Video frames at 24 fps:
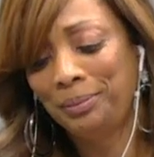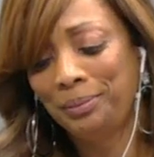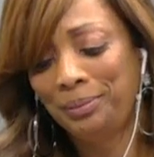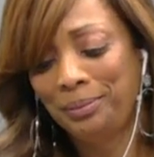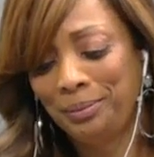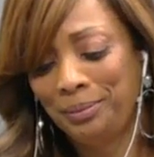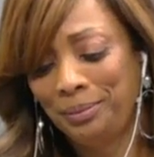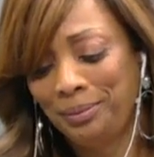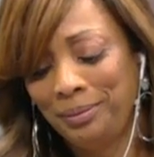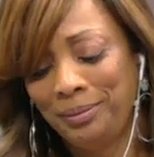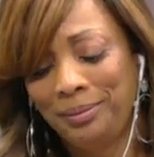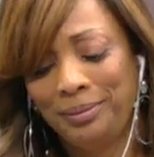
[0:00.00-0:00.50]

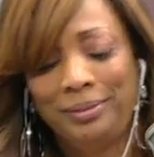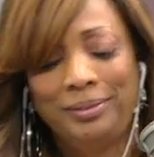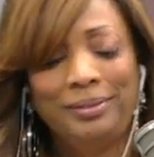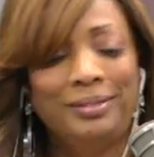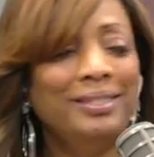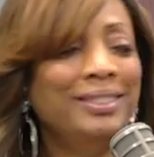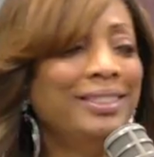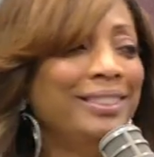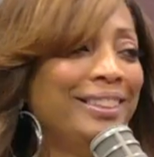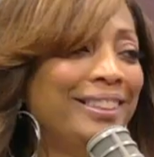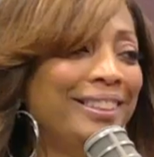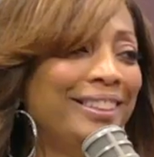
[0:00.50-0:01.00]

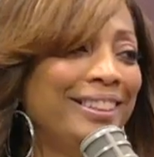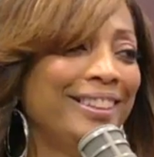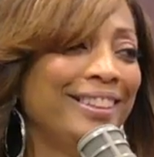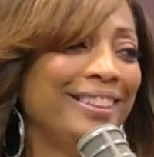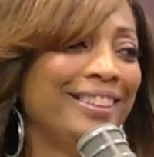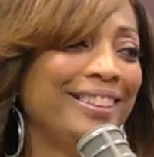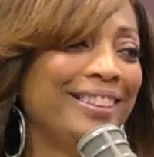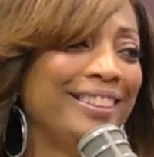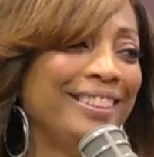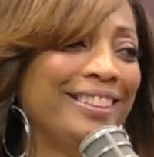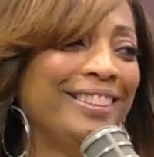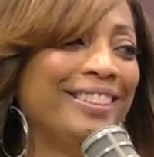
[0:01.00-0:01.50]

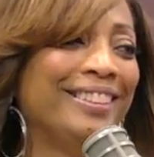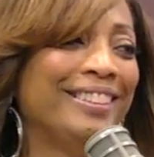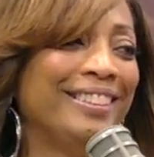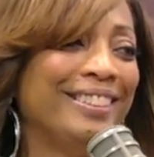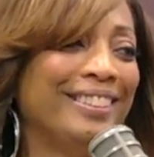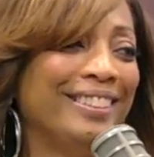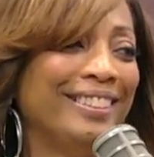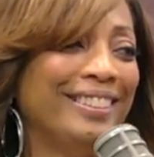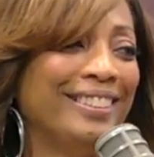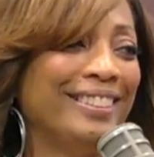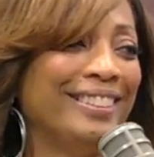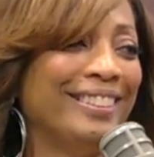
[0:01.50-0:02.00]

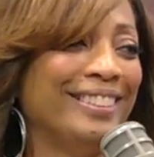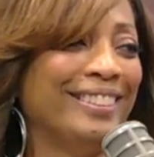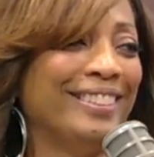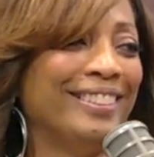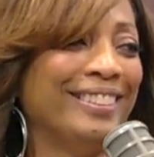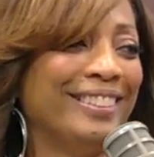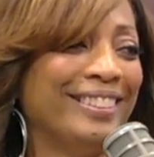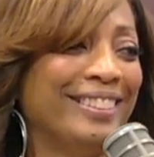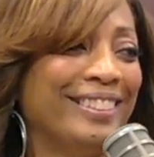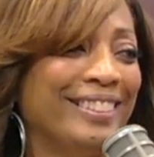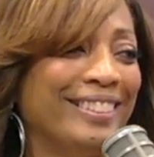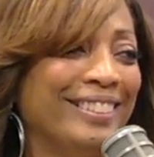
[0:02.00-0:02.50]

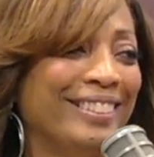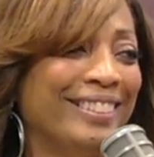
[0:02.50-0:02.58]
The person shown says nothing.